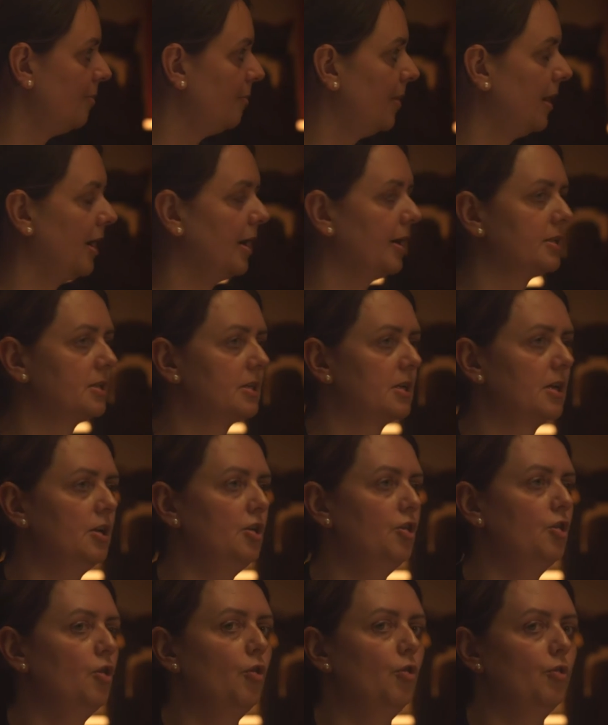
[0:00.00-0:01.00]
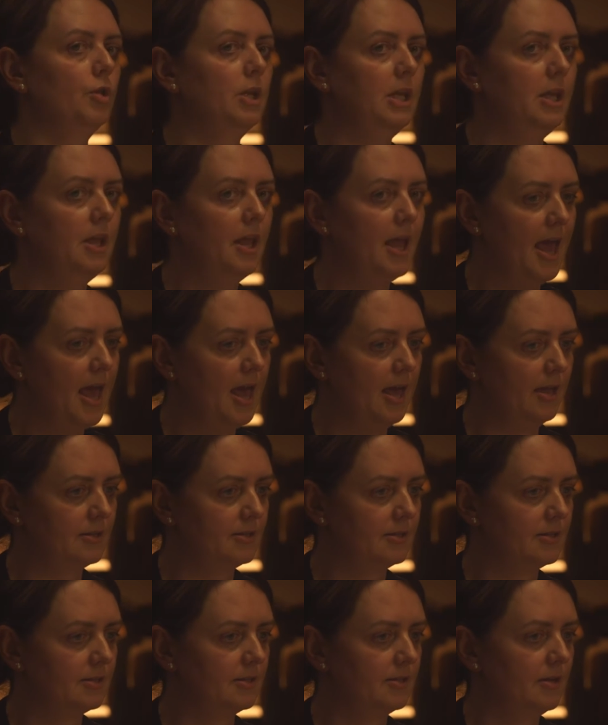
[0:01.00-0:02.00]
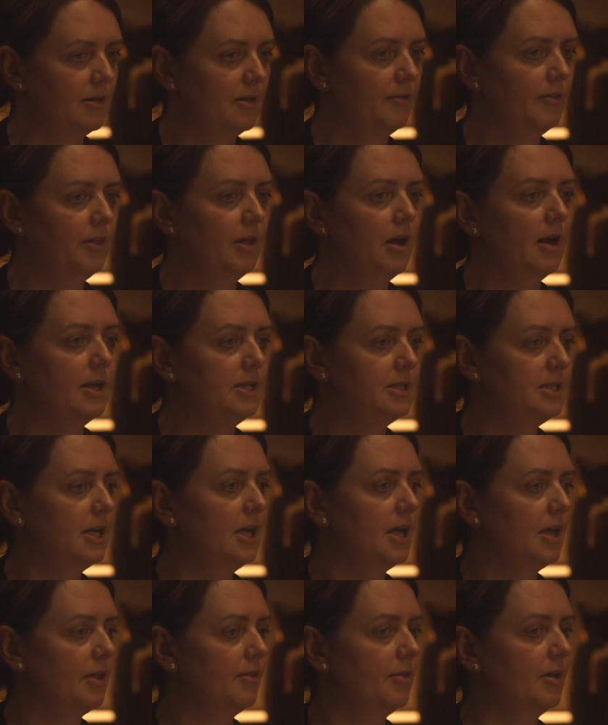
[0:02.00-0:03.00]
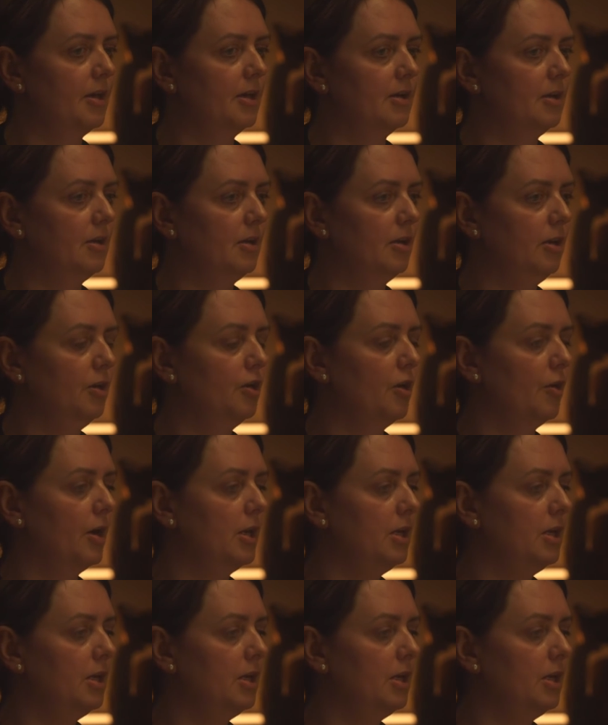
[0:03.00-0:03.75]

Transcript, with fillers: but not yet the idea that you know,